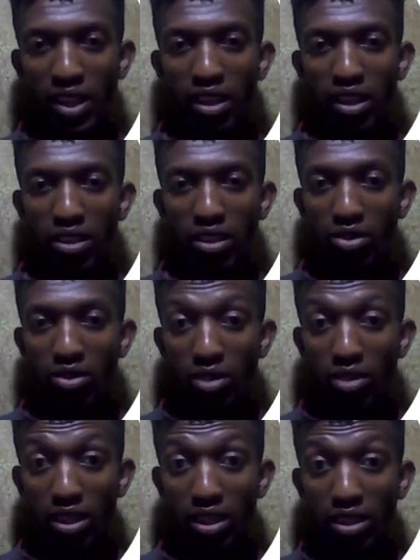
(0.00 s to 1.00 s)
it is
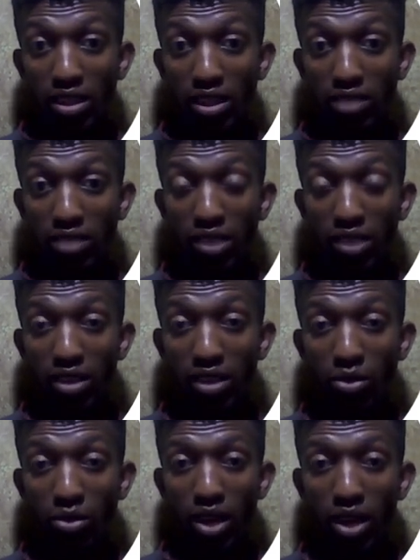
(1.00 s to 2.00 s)
only a single fake out.
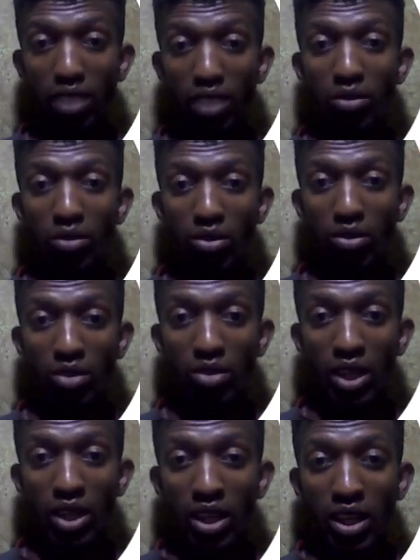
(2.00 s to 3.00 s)
Why? Because
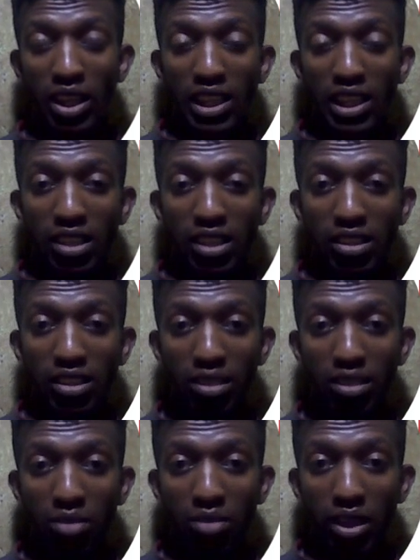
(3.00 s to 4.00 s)
the
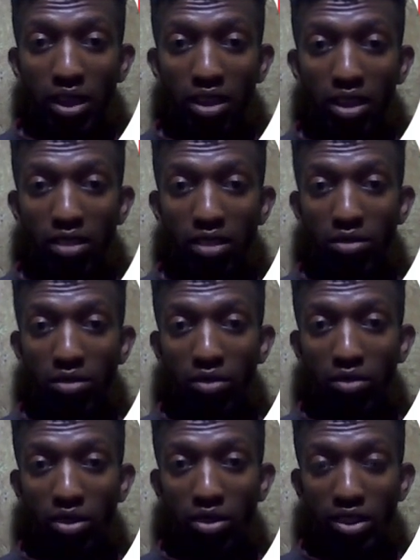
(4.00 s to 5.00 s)
breakout
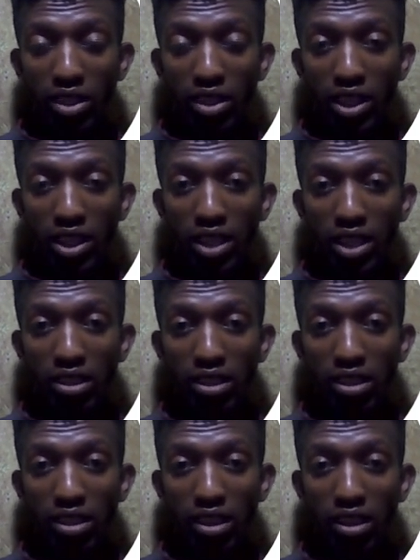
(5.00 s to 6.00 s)
before the three candles
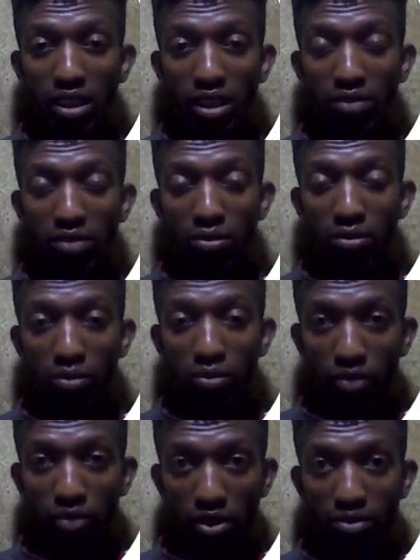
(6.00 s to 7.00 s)
have
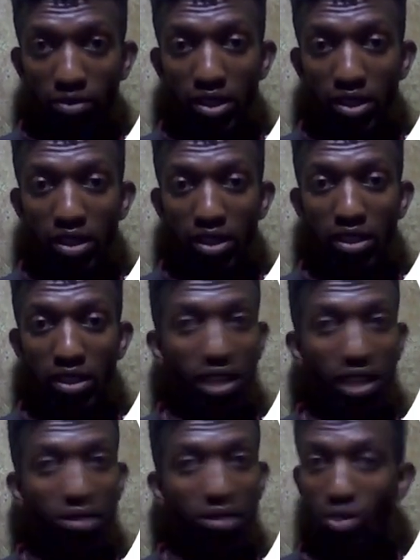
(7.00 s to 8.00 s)
formed
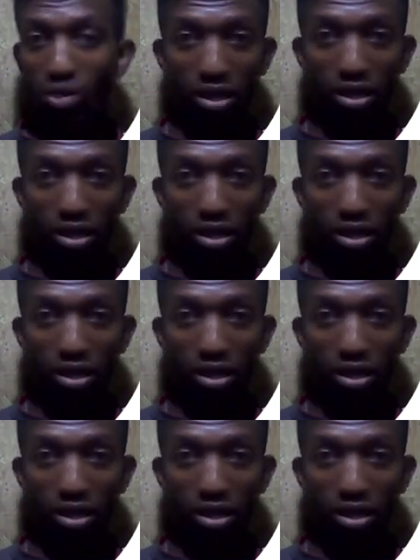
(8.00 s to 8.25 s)
does not